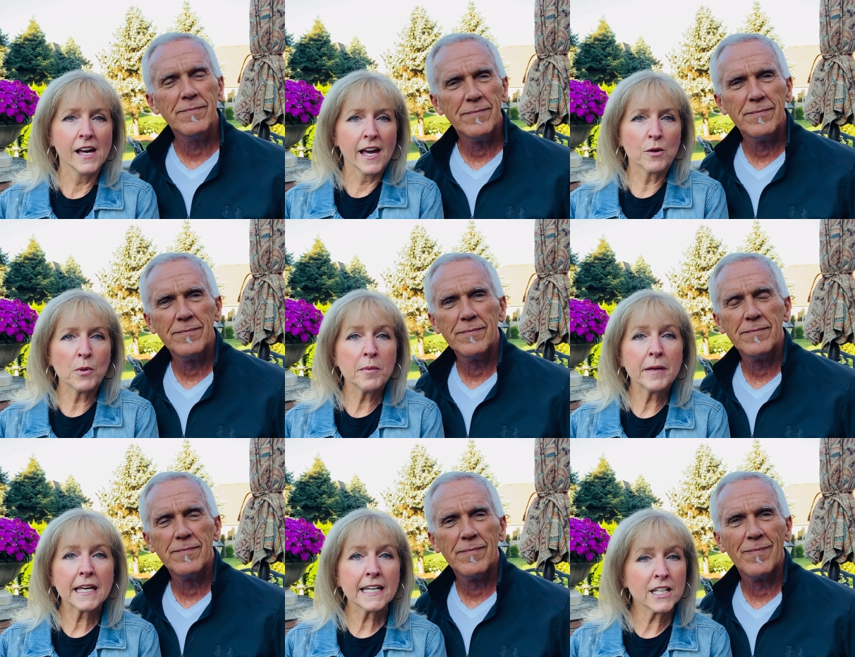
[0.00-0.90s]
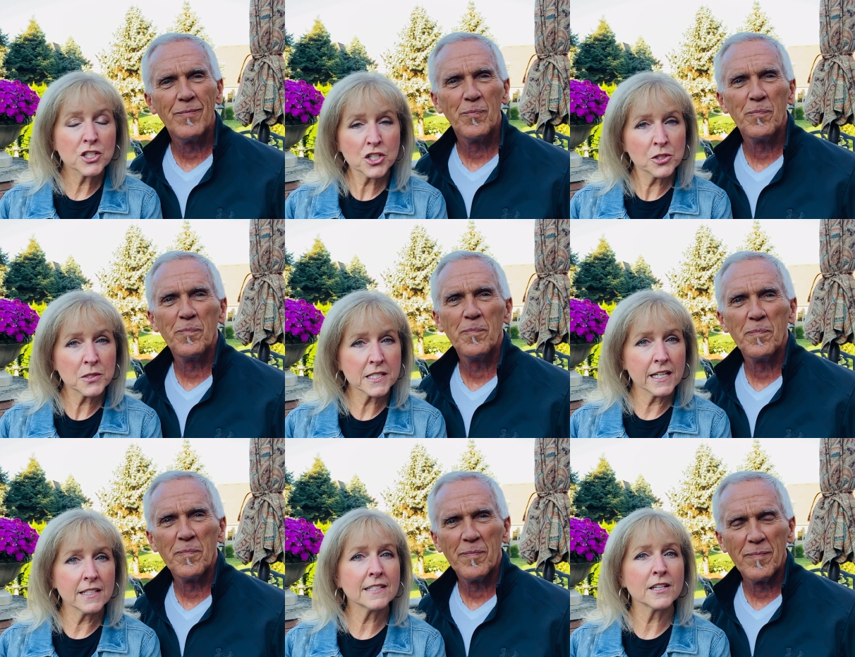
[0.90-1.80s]
Speaker 1: And we begin on
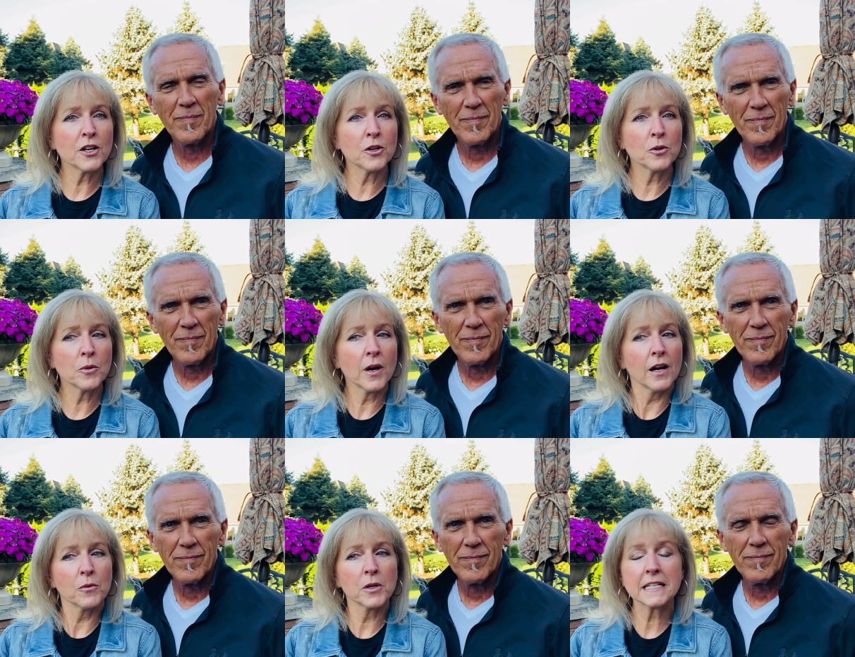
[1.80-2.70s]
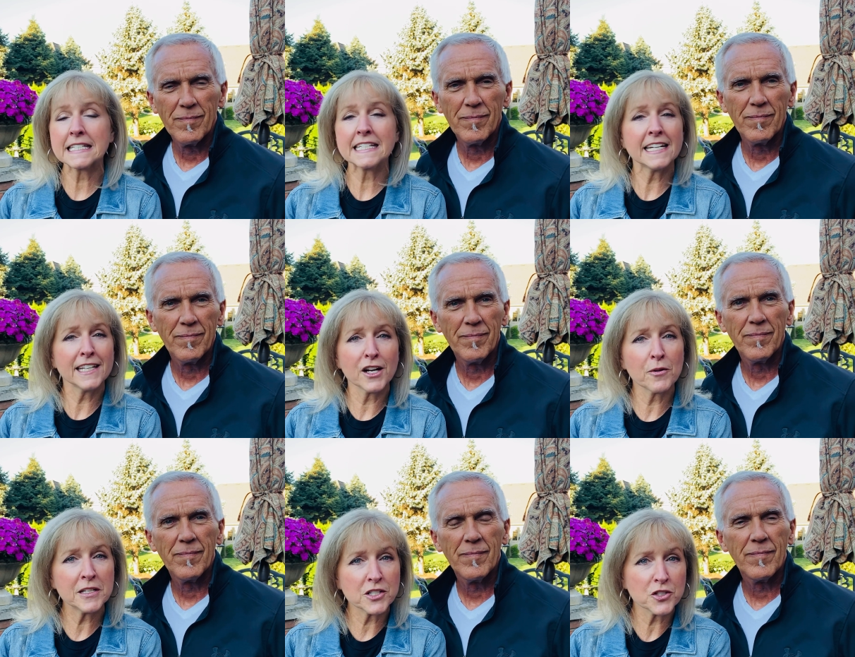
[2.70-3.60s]
Tuesday, so we're extending
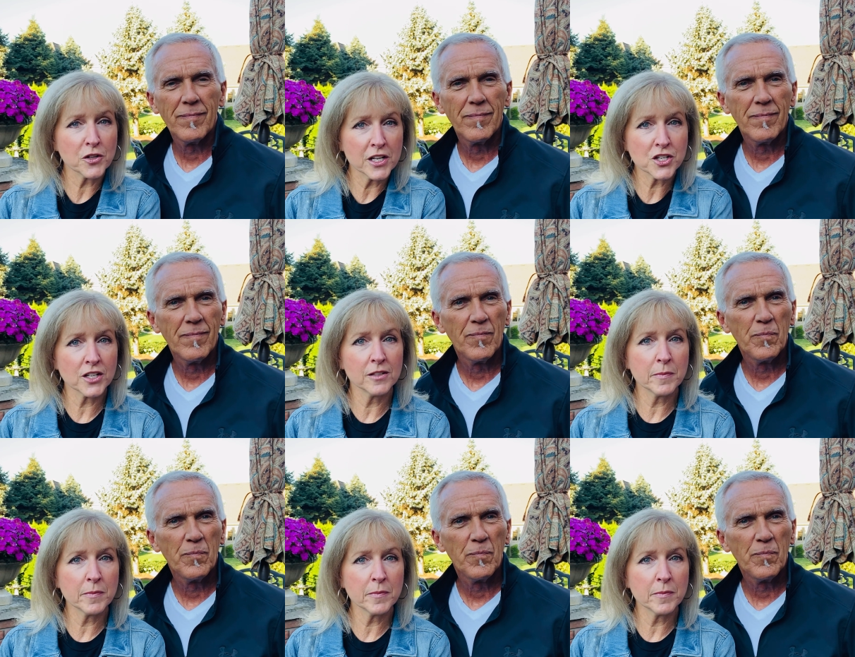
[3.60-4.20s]
our registration